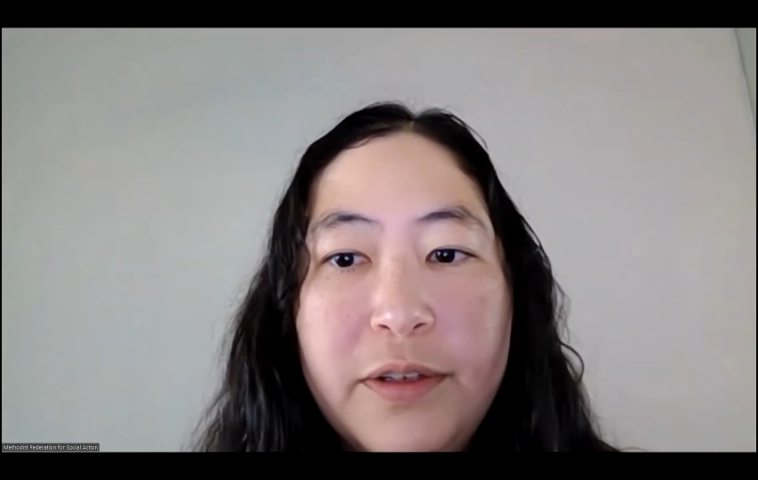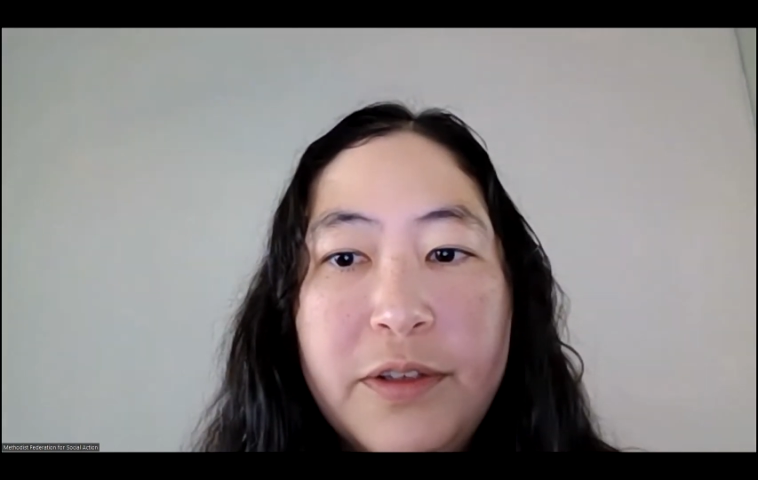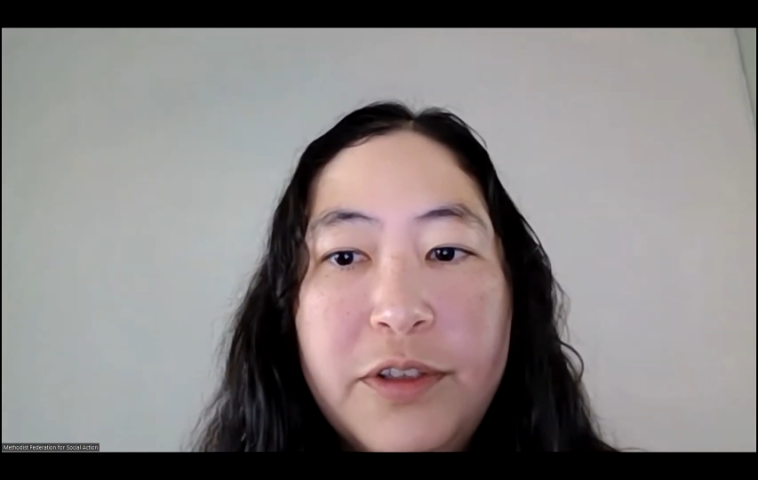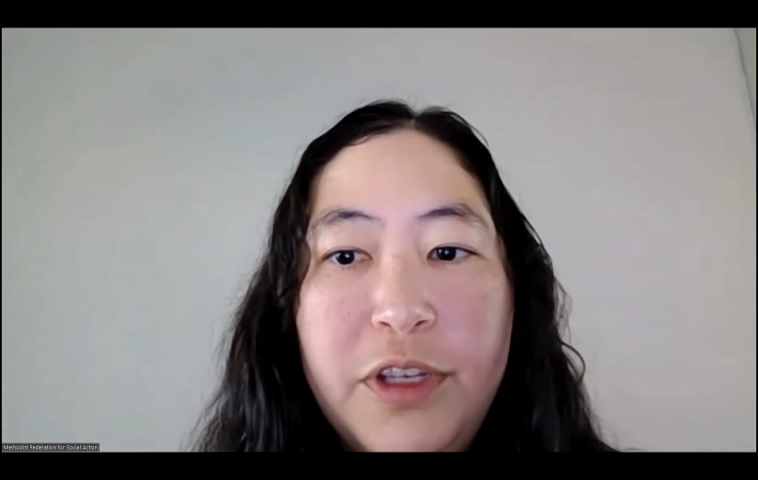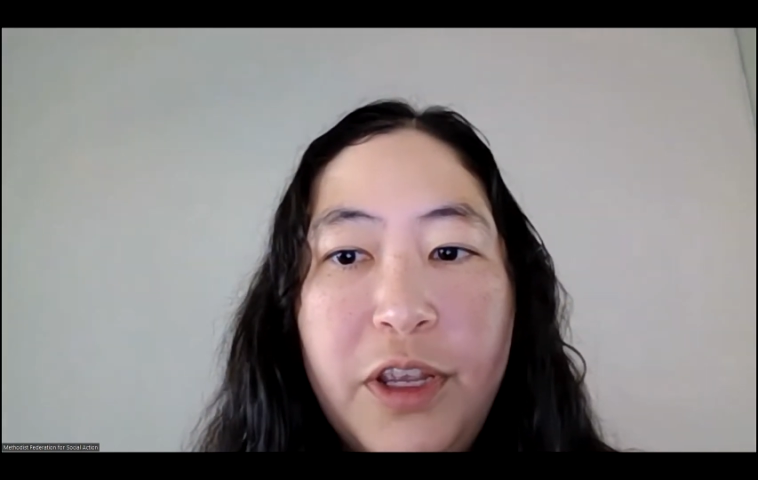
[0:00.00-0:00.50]

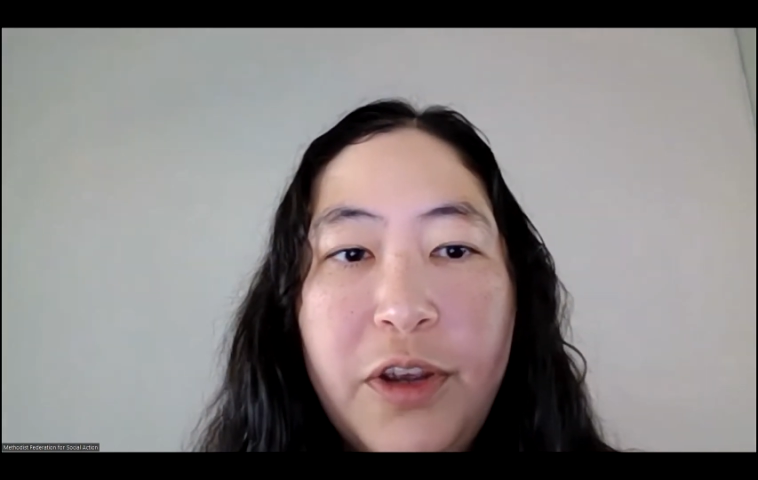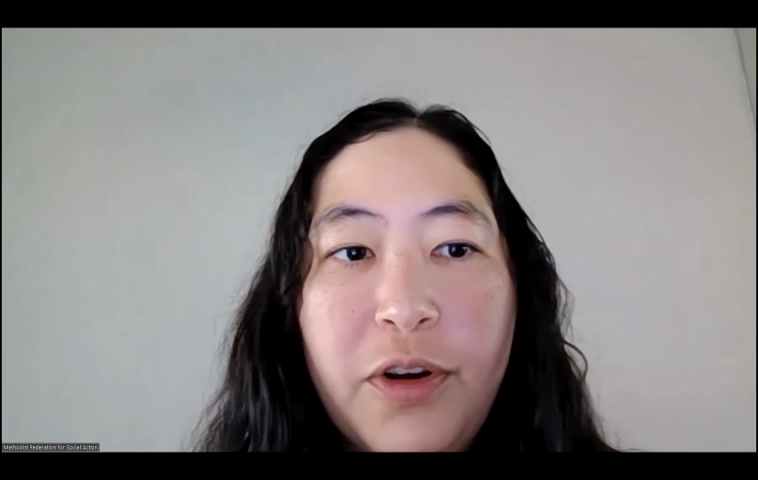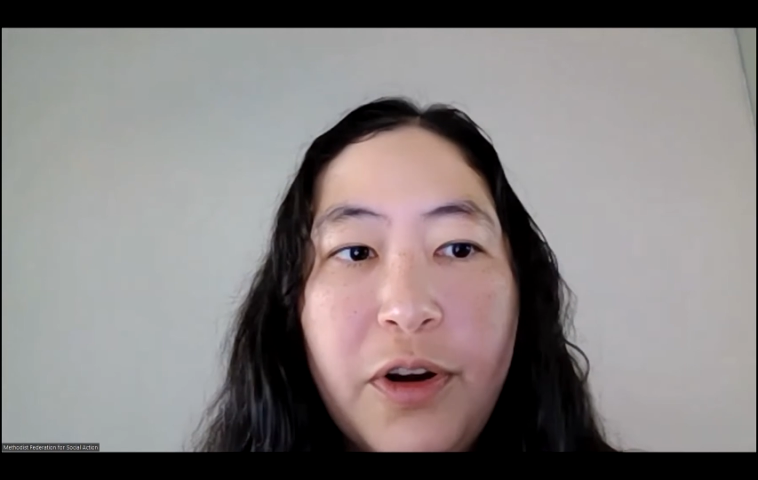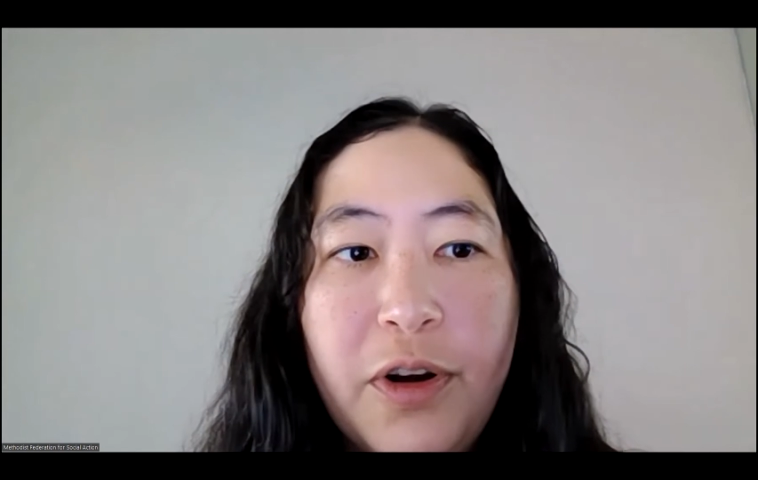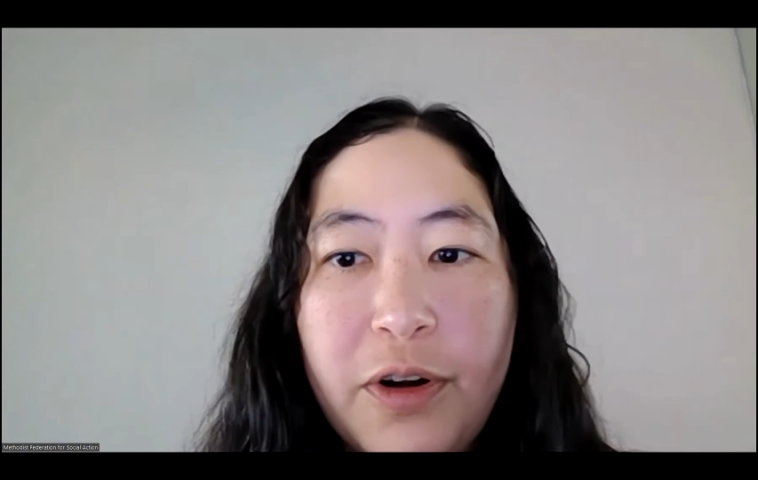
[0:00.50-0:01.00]
she,
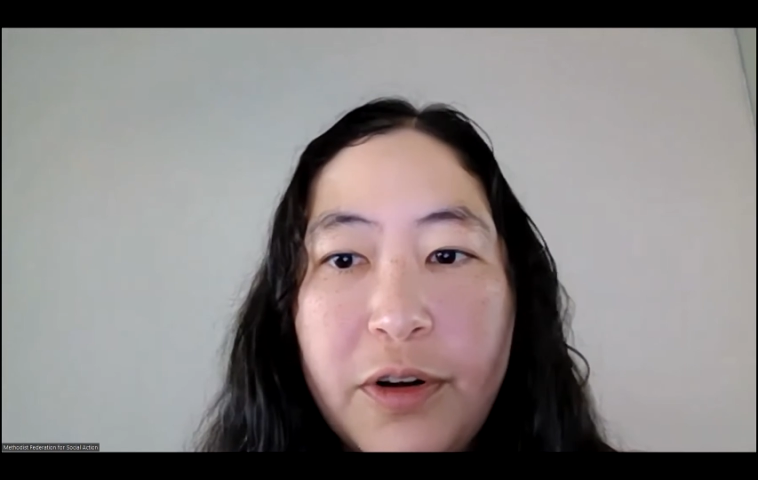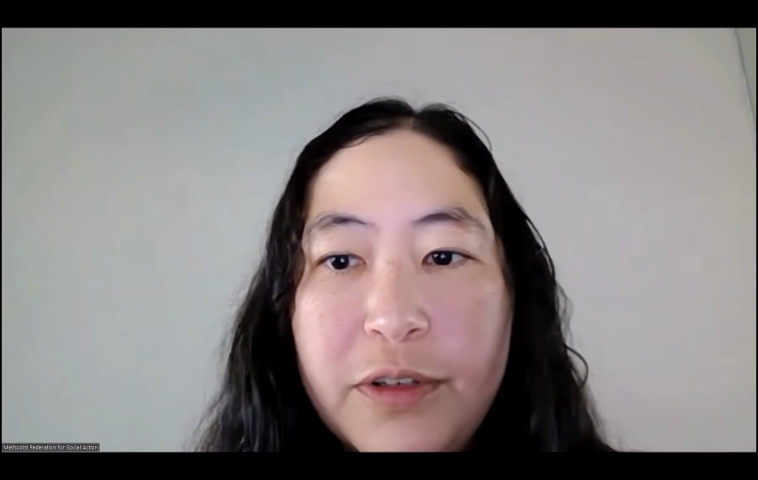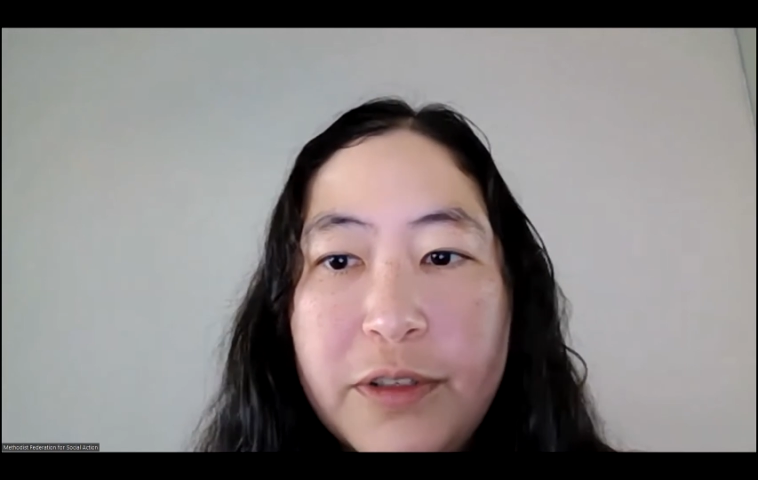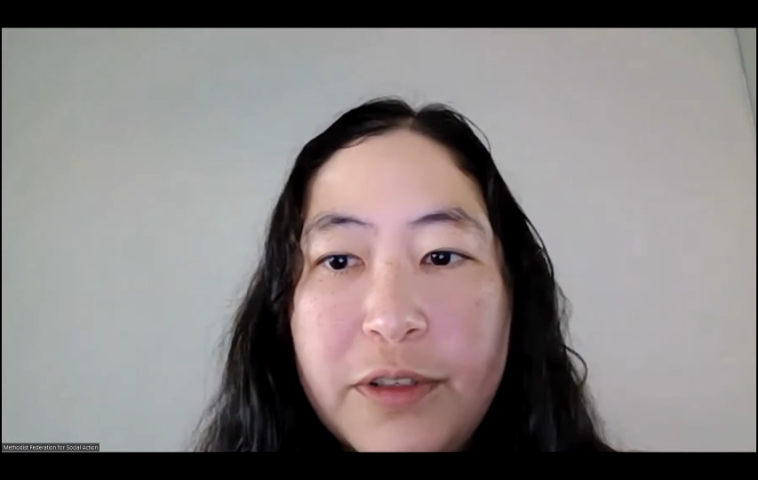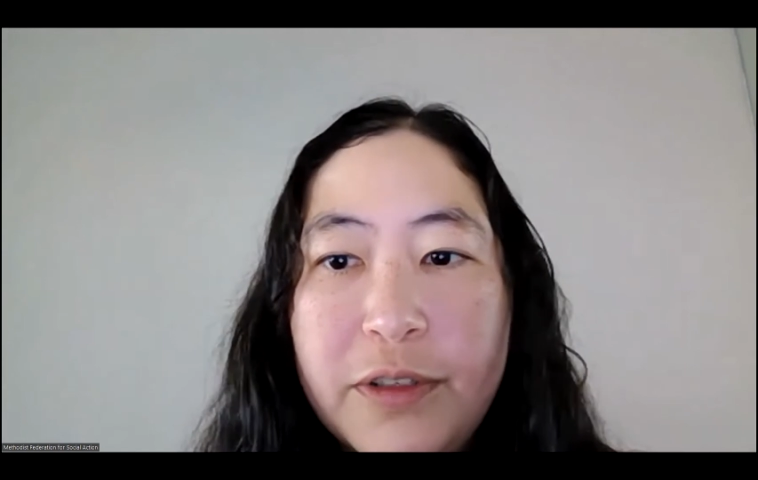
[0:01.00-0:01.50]
her,
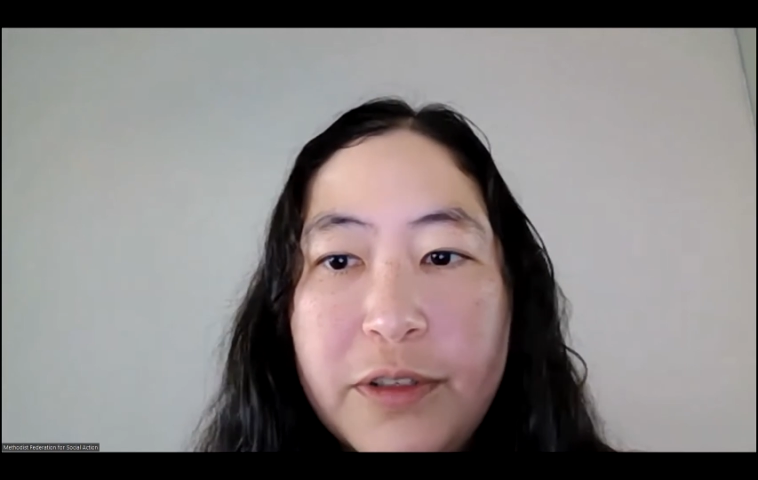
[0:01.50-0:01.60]
hers,